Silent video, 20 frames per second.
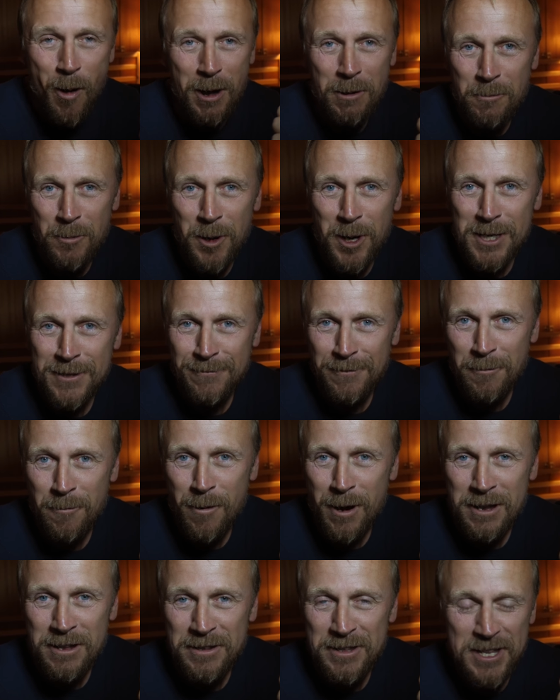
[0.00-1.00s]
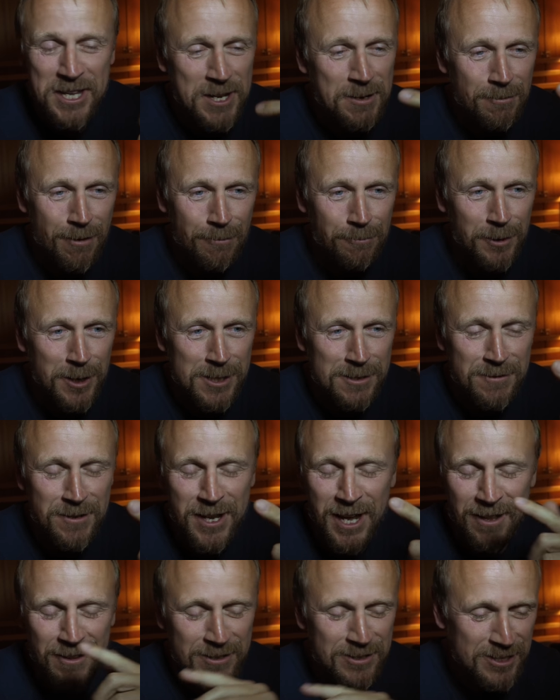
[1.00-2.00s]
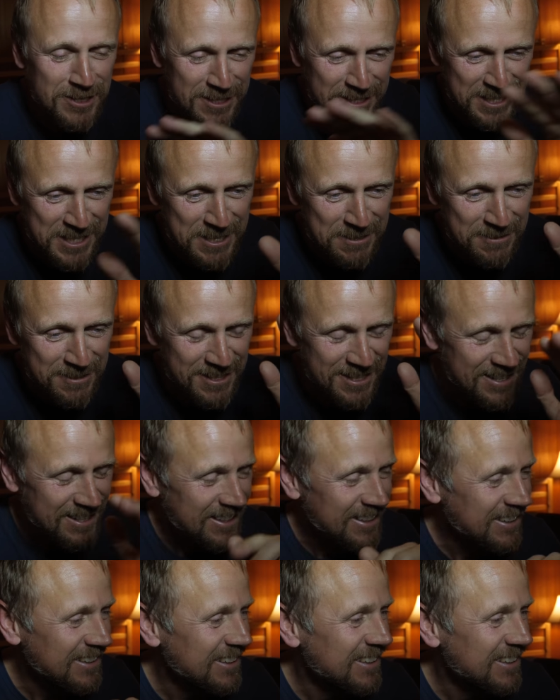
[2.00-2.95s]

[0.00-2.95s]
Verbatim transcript: one works for one thing and one works for the other just deal with it